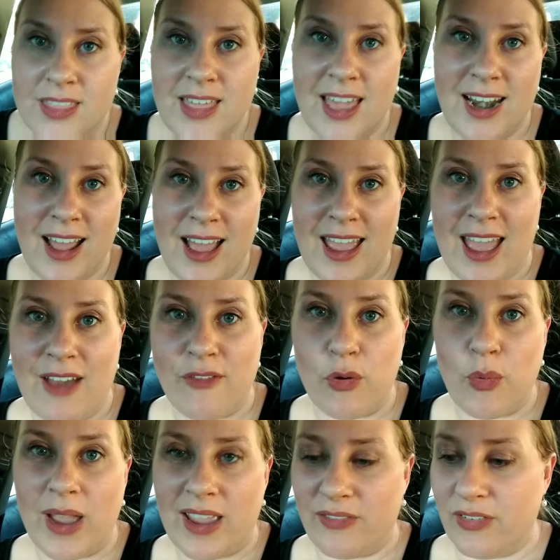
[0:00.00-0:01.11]
that I
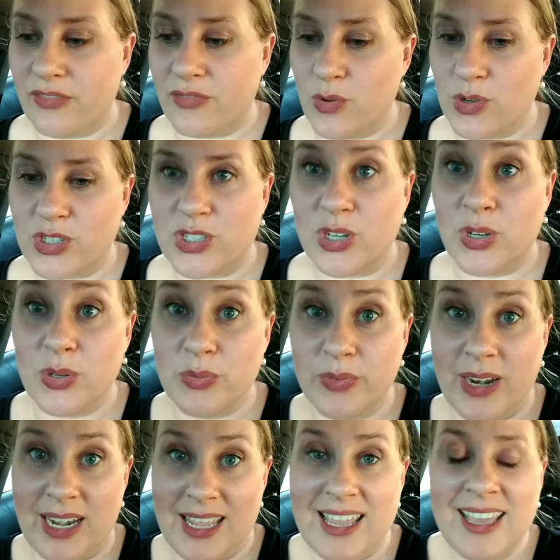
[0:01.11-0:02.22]
have a wave of nausea
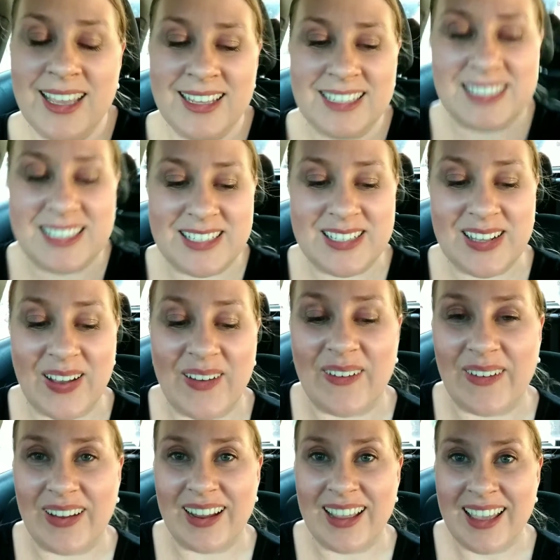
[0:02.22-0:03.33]
already.
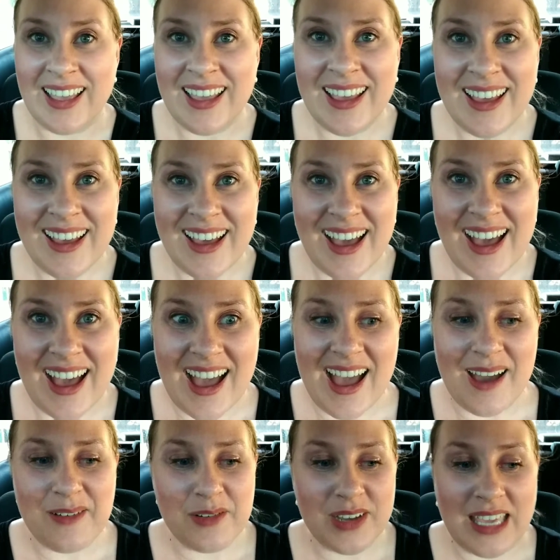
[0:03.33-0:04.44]
So
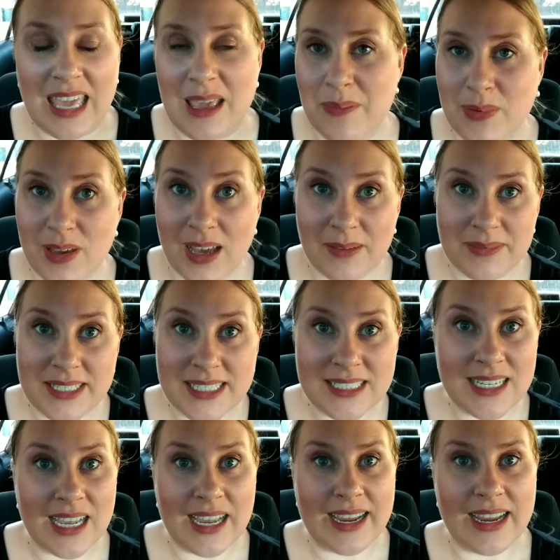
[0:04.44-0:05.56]
I will keep you up
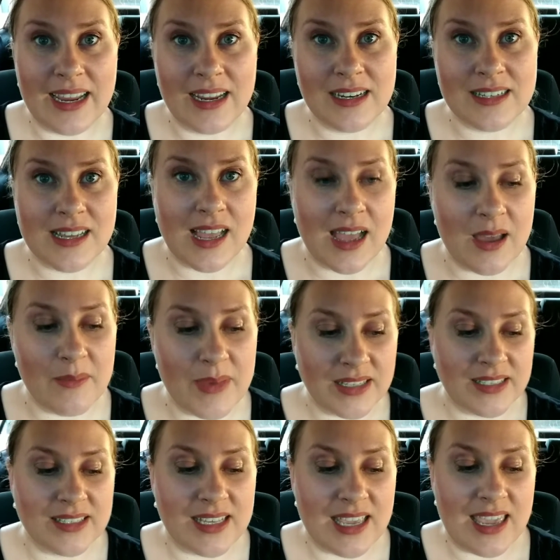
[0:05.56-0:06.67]
to date
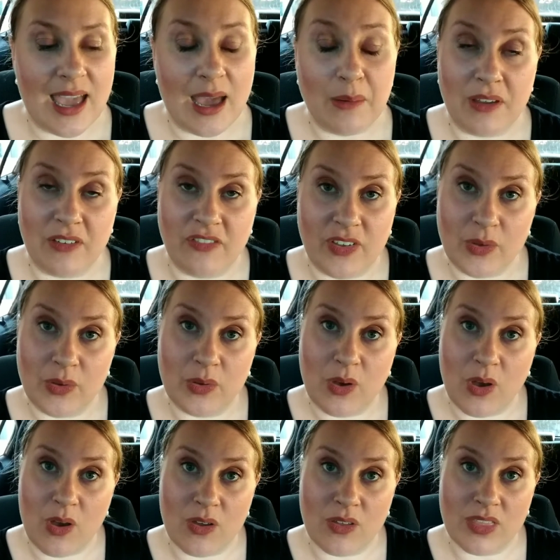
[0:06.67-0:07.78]
and see how I
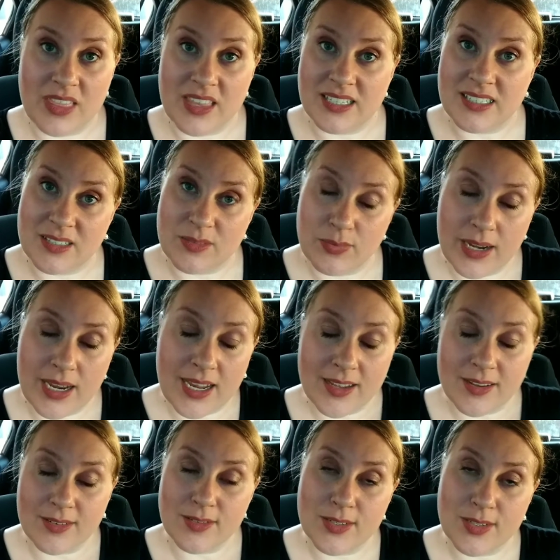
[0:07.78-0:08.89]
feel on this
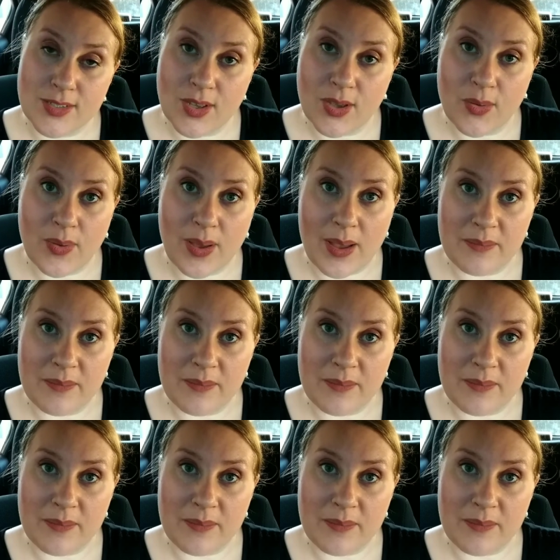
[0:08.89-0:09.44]
round. So